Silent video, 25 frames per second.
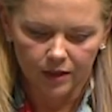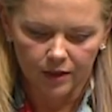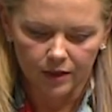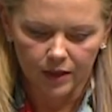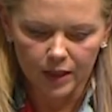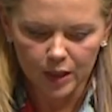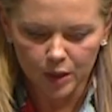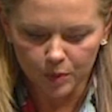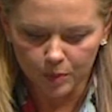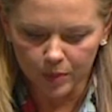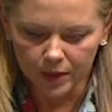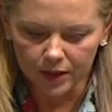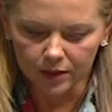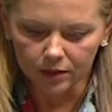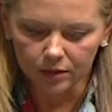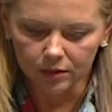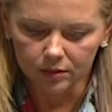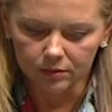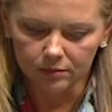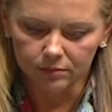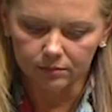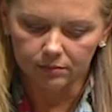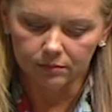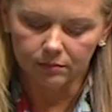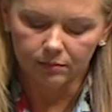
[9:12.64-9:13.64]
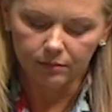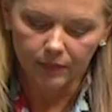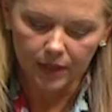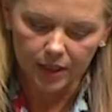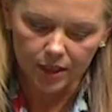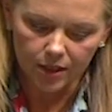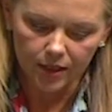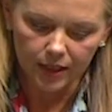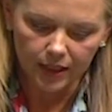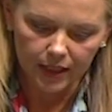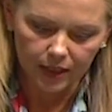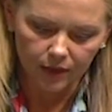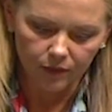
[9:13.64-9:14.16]
This bill,
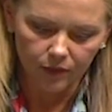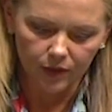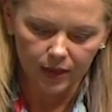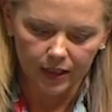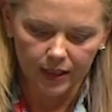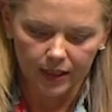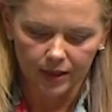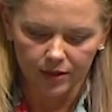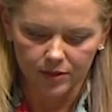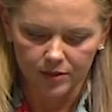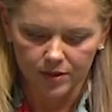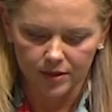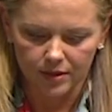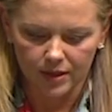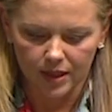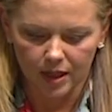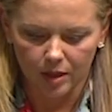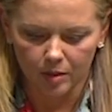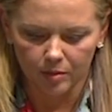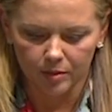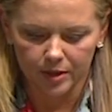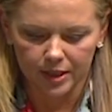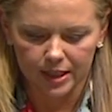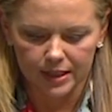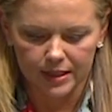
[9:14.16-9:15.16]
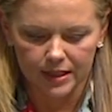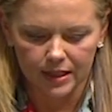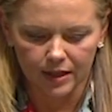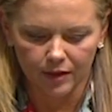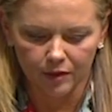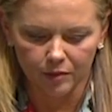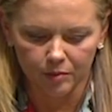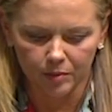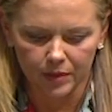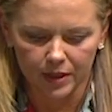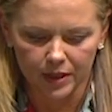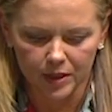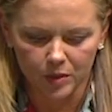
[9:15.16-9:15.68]
much like everything else the Albanese
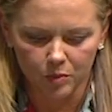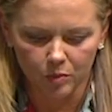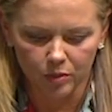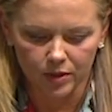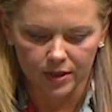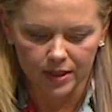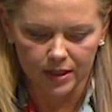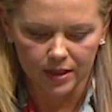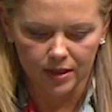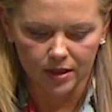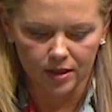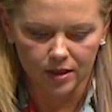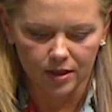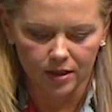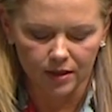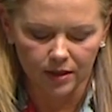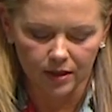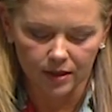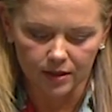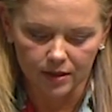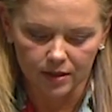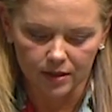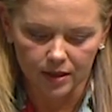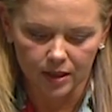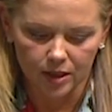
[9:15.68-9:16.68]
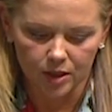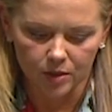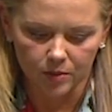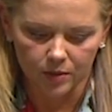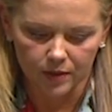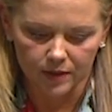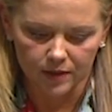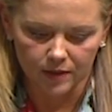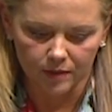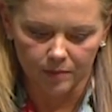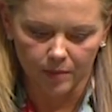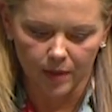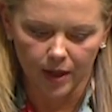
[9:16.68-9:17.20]
government has presented to the
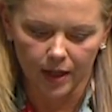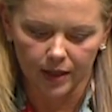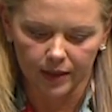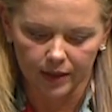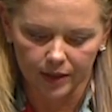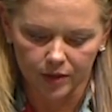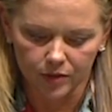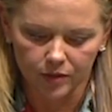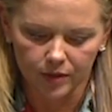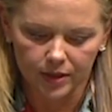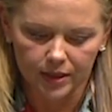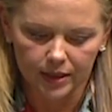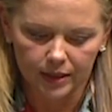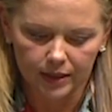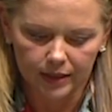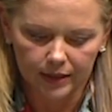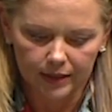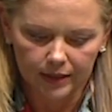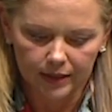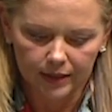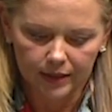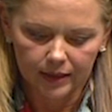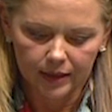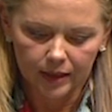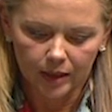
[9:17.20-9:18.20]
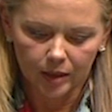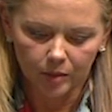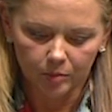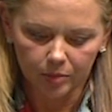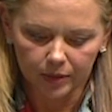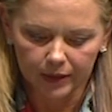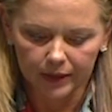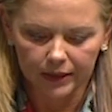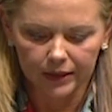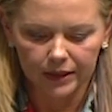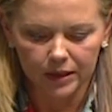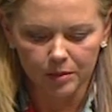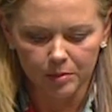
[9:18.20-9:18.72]
constituents of my electorate,
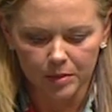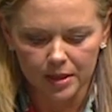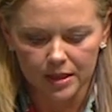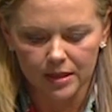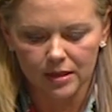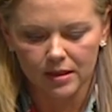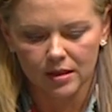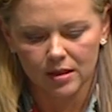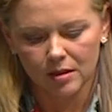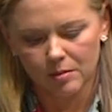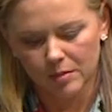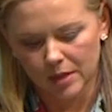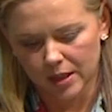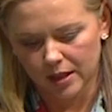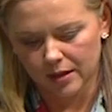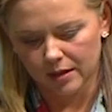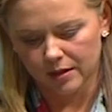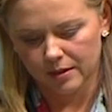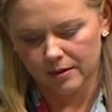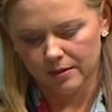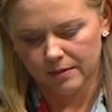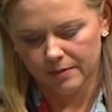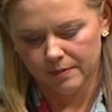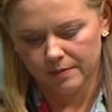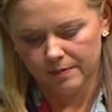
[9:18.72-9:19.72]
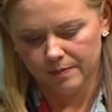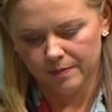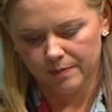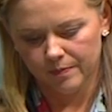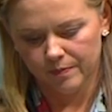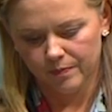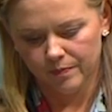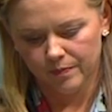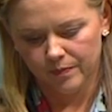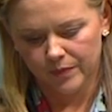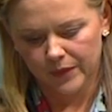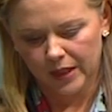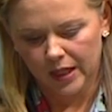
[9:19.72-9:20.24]
completely misses the mark.
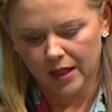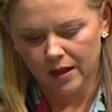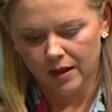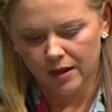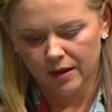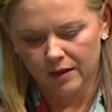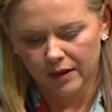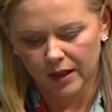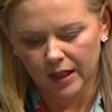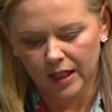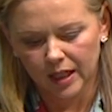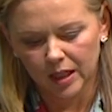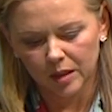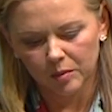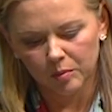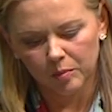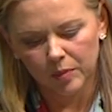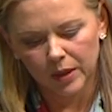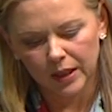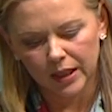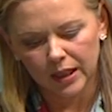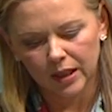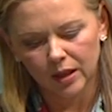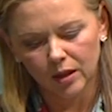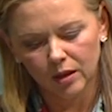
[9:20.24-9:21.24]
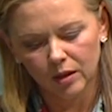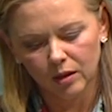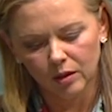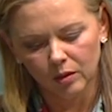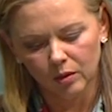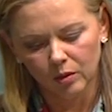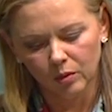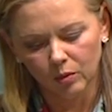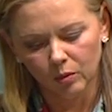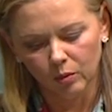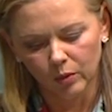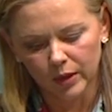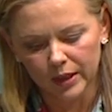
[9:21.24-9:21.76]
They get picking
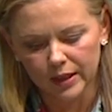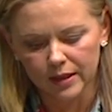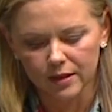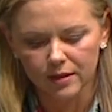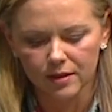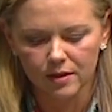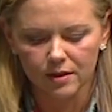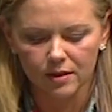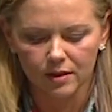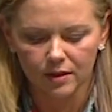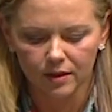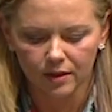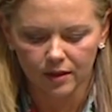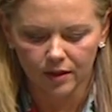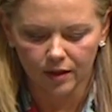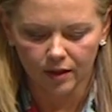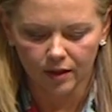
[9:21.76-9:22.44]
winners